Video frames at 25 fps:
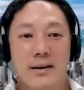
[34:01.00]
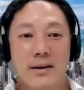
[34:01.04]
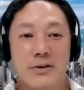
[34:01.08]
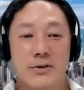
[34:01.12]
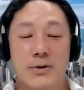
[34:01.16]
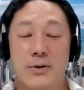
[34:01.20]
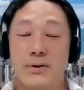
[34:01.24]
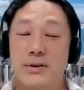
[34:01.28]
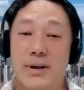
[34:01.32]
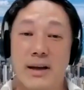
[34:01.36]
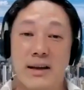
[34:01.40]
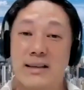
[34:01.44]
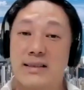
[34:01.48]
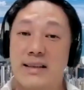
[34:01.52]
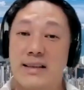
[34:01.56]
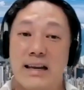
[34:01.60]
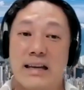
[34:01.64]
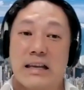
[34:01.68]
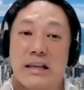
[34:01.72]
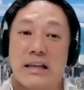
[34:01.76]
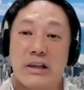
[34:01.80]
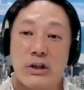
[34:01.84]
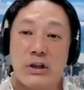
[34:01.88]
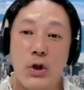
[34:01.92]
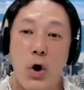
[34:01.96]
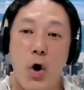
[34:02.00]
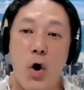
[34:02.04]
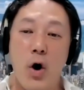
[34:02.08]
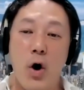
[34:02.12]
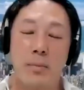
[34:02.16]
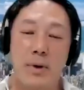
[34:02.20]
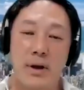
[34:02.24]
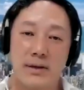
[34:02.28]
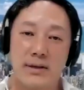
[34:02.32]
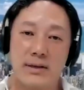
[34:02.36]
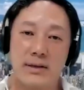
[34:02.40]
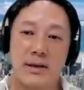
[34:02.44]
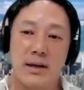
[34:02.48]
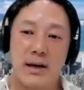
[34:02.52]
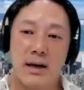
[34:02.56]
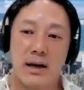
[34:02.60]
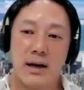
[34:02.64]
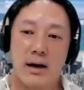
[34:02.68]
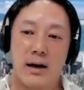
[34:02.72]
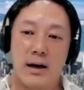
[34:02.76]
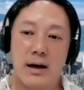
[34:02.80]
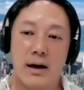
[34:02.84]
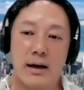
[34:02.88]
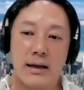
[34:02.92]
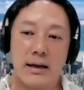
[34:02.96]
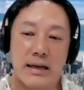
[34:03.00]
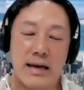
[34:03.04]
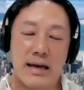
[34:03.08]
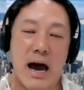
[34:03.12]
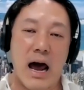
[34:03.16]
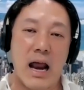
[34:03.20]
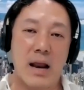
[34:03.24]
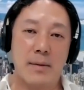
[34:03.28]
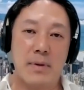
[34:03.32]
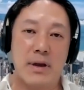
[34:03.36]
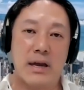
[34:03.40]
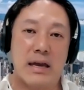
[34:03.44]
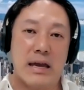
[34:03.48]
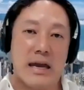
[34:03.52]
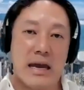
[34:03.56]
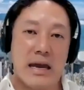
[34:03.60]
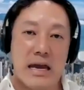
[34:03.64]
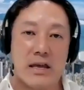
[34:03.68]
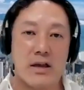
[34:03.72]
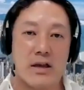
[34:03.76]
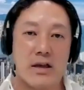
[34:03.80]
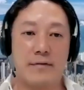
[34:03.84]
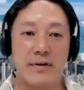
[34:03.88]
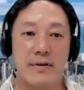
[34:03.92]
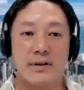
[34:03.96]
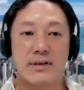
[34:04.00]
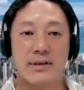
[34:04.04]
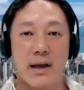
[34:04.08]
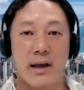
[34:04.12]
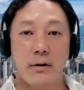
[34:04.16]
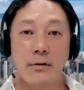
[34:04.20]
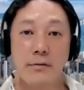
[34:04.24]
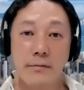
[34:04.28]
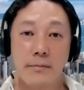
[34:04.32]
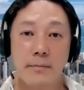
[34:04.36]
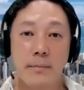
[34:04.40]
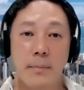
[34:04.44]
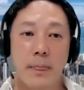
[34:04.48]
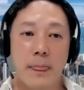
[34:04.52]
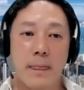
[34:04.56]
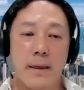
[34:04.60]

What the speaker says: So it's an enormous economy in and of itself.